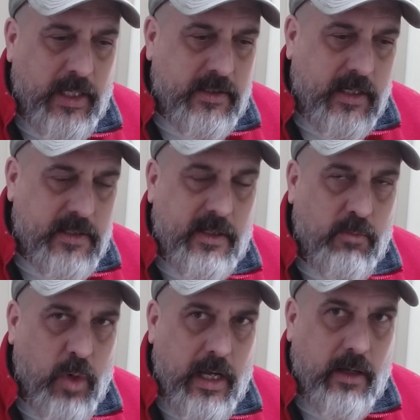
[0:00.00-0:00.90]
that's
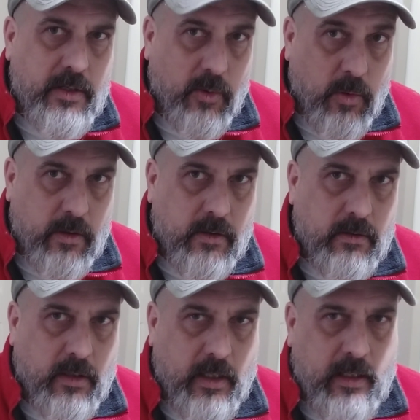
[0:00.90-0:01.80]
custom wound to order,
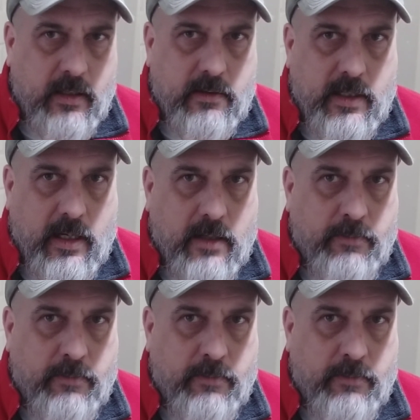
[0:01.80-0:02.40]
and